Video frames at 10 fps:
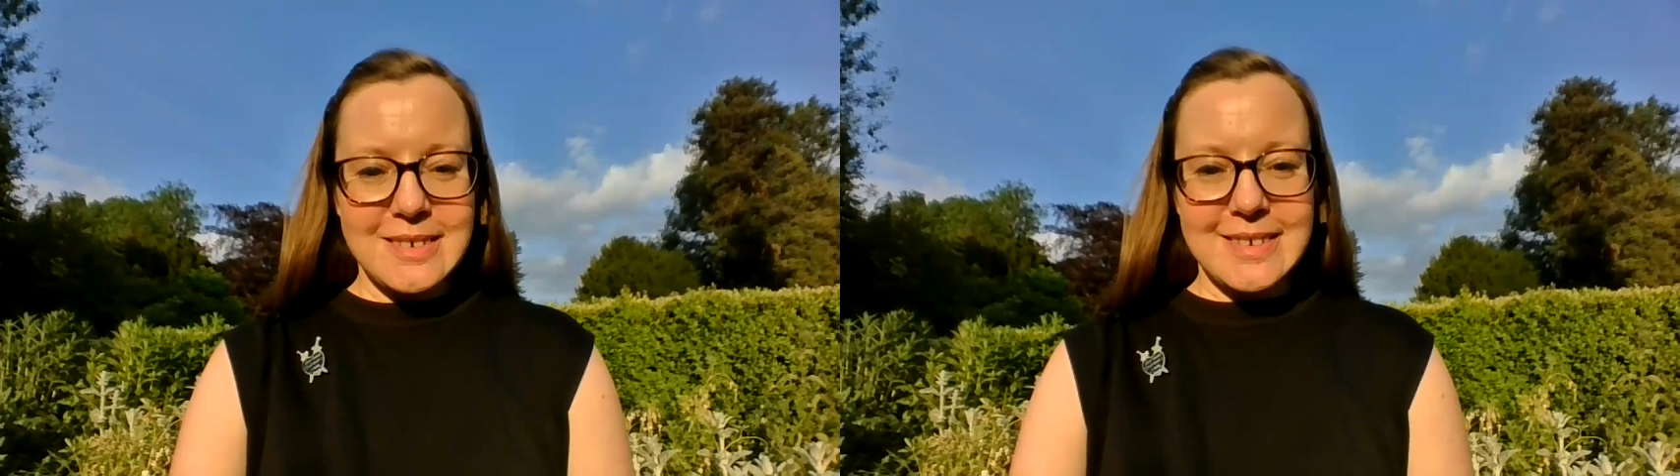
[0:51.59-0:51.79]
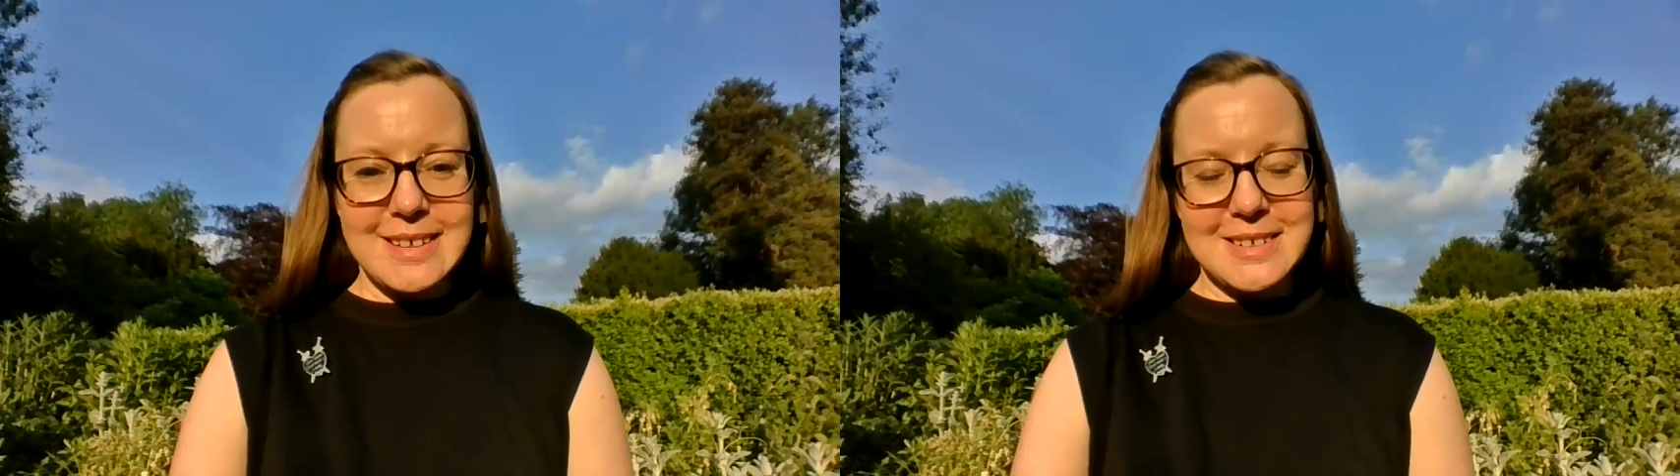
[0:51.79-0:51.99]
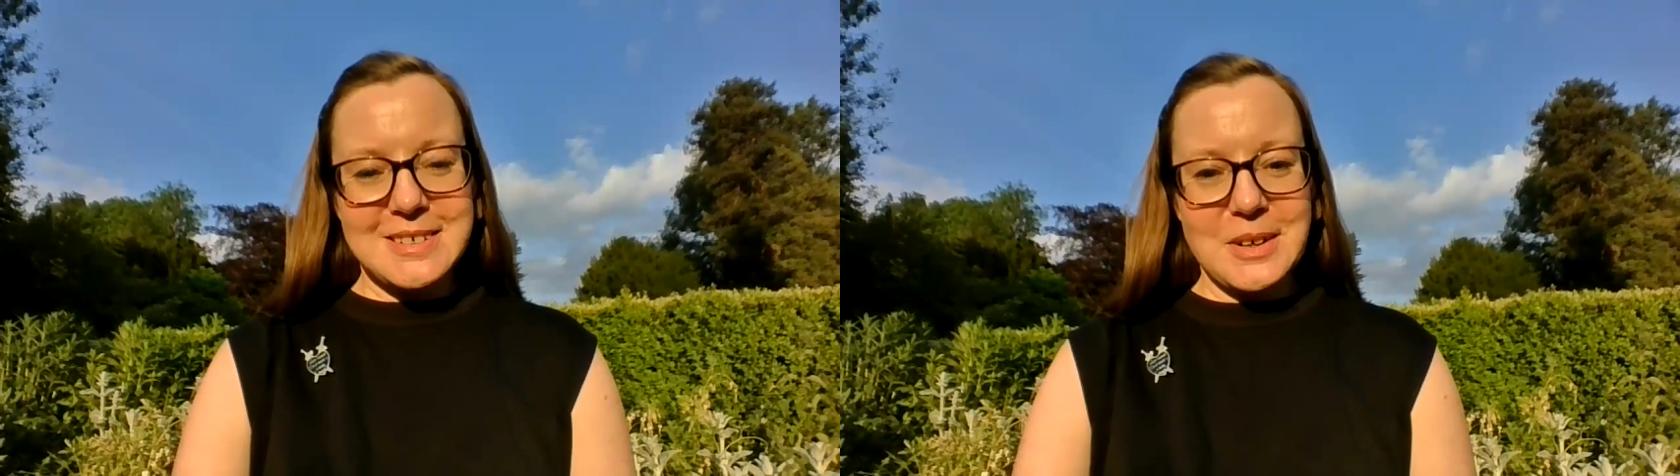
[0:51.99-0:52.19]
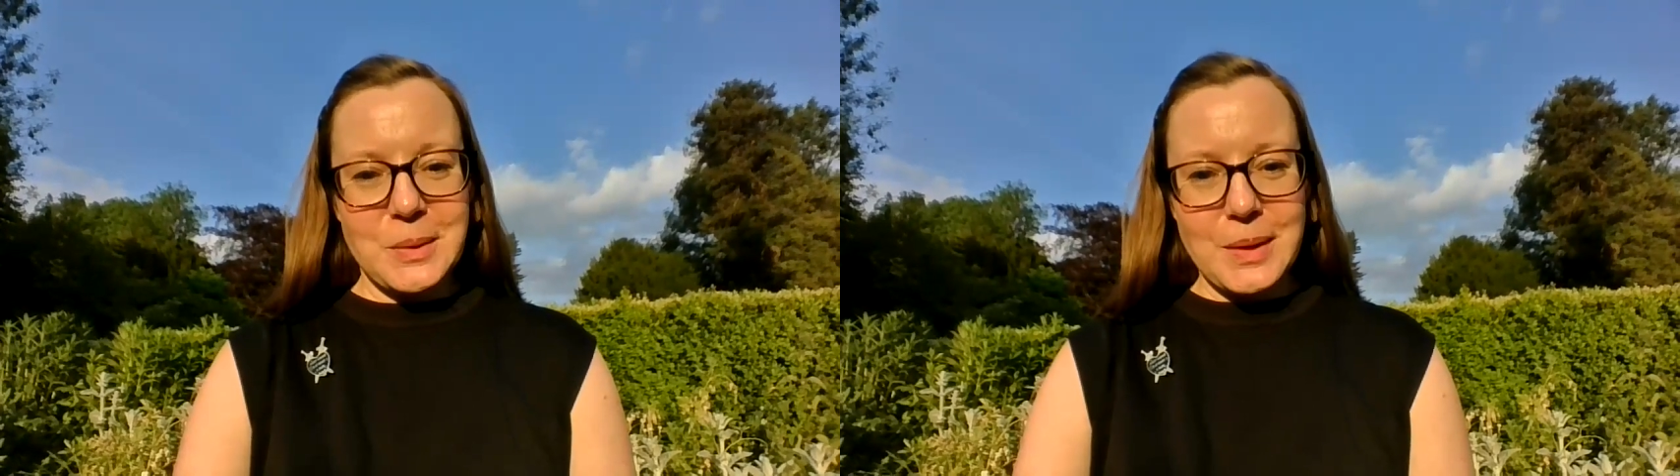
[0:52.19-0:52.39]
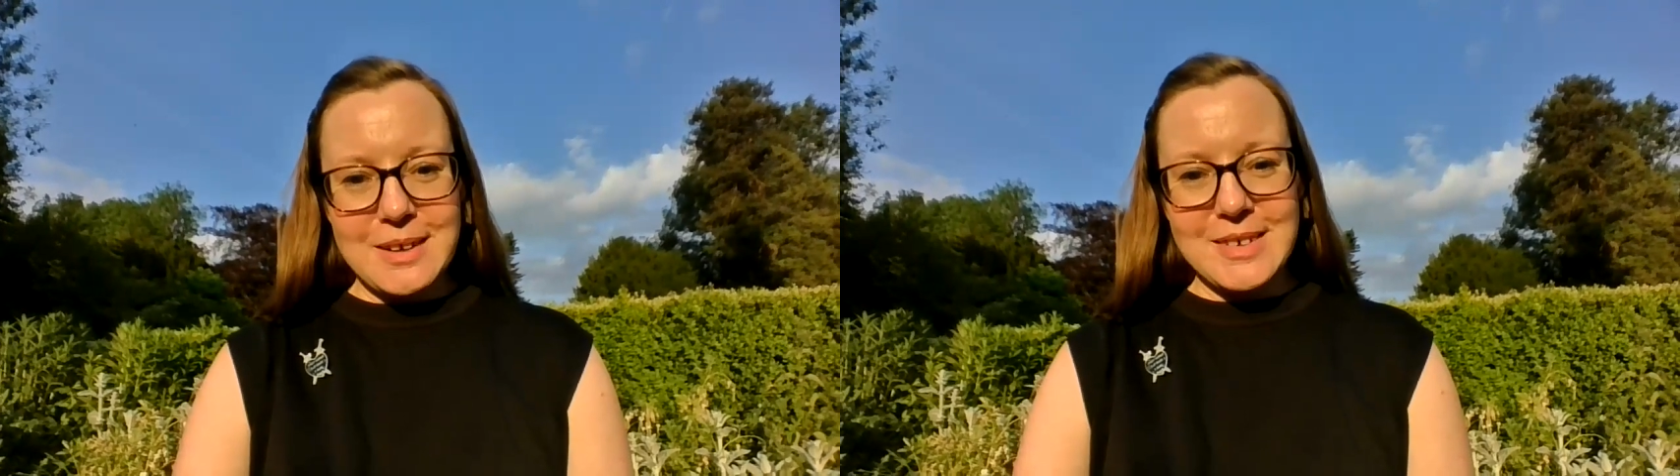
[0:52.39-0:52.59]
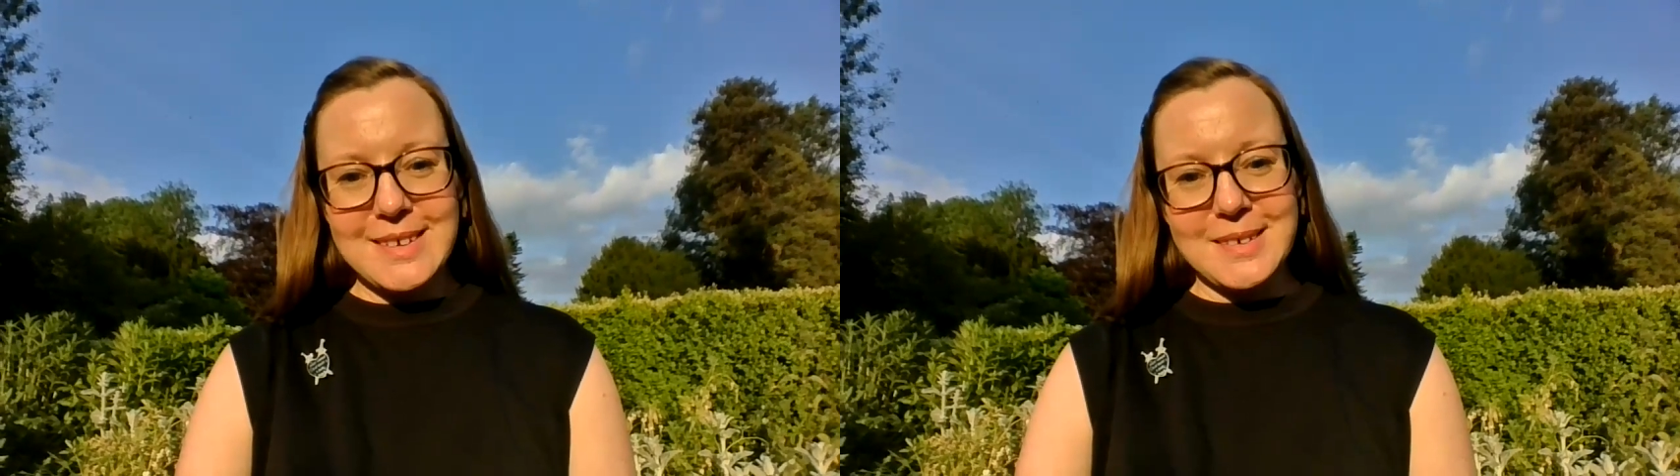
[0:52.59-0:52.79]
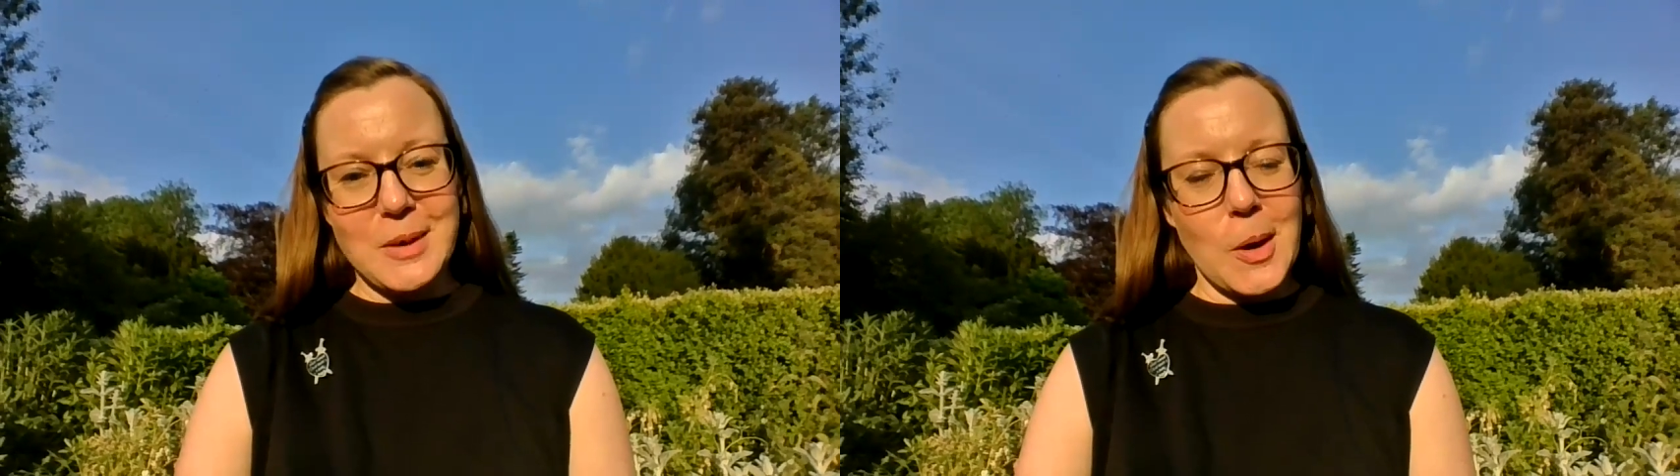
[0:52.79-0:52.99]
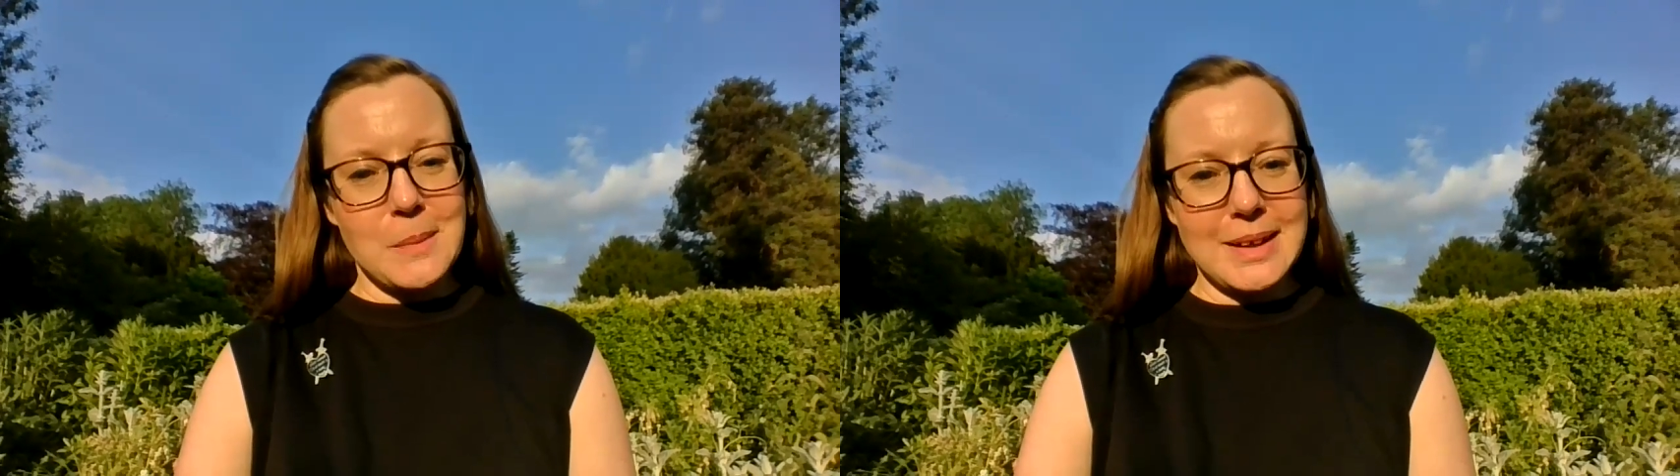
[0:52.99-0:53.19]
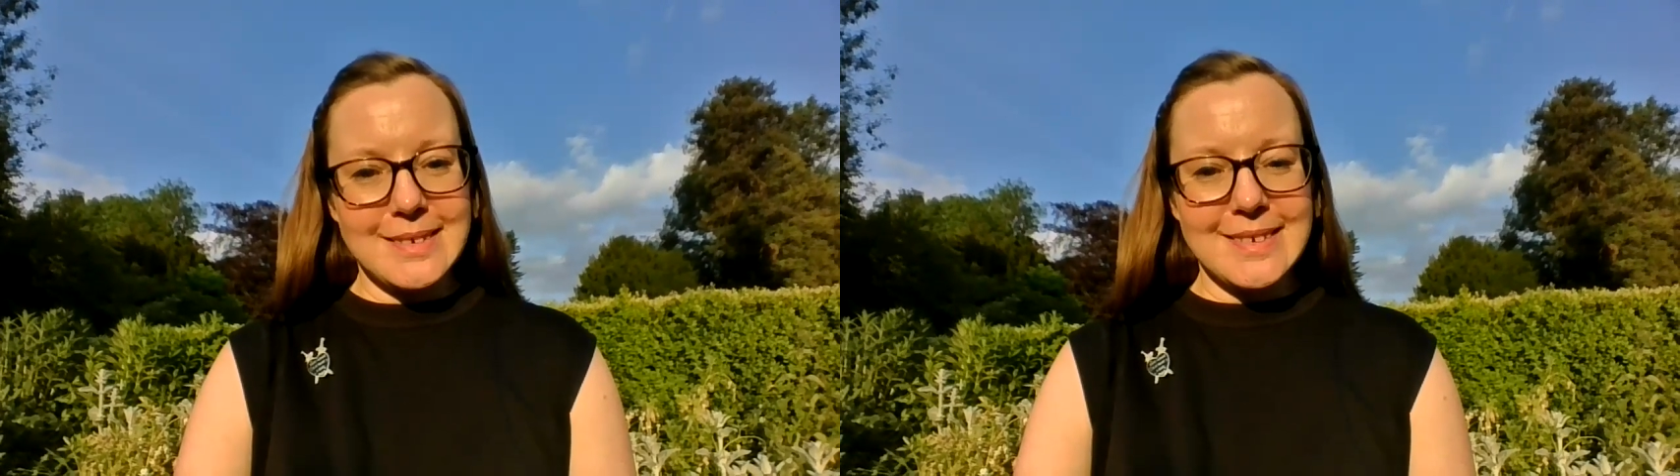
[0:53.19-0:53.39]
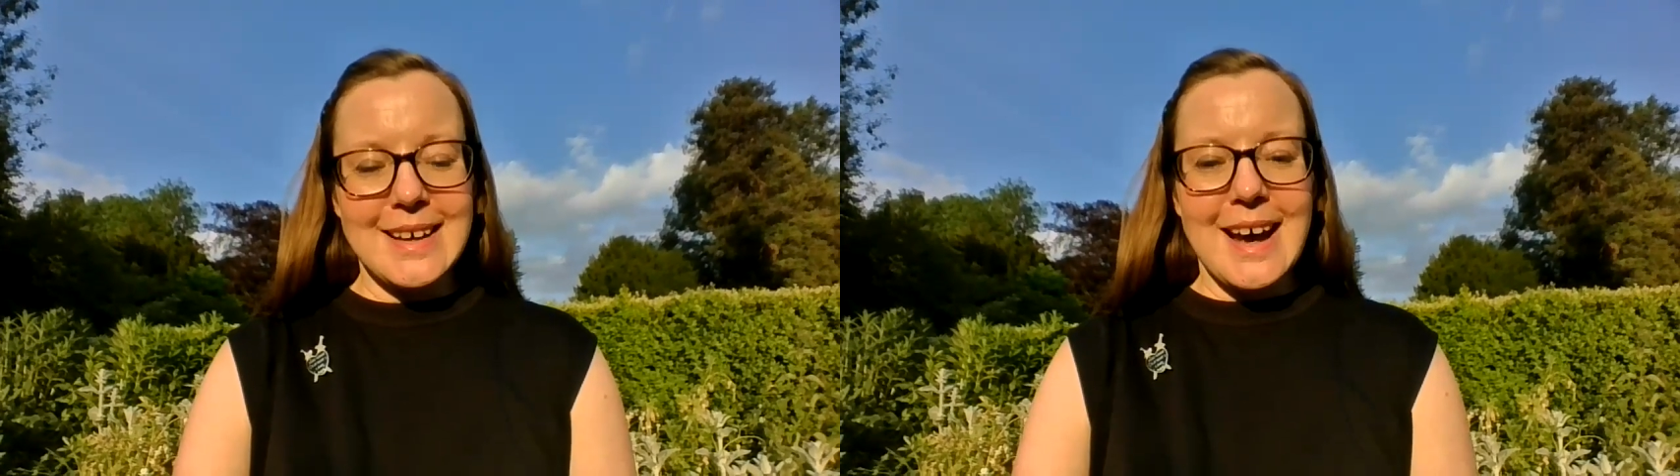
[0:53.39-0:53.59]
send us your queries and
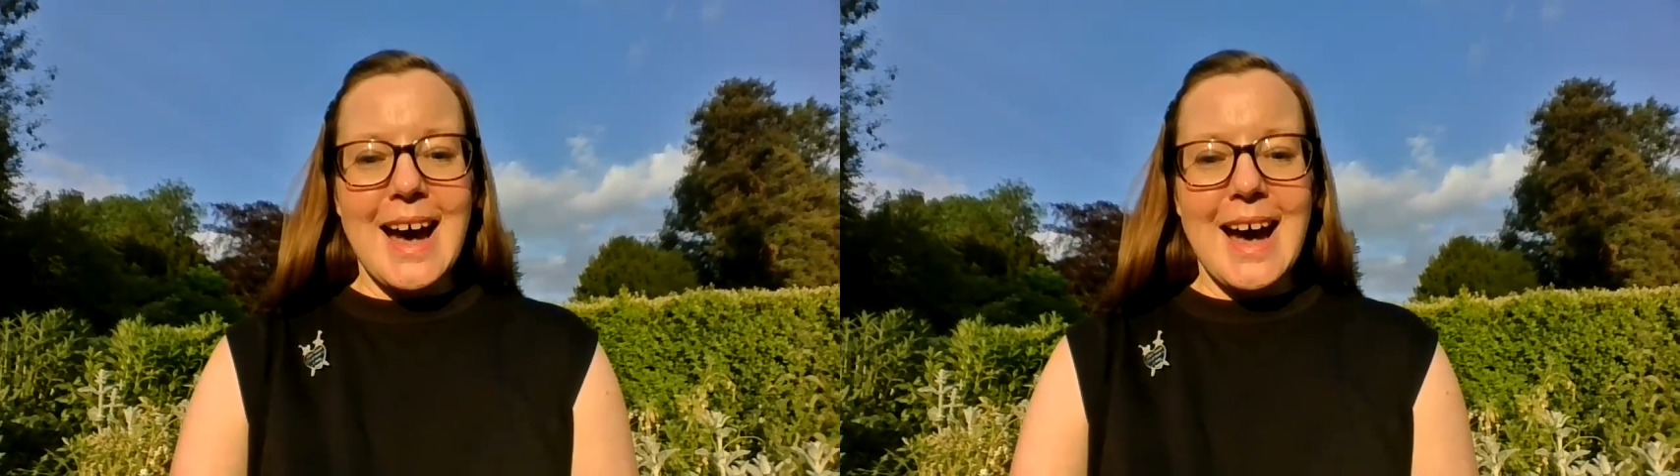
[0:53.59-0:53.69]
comments,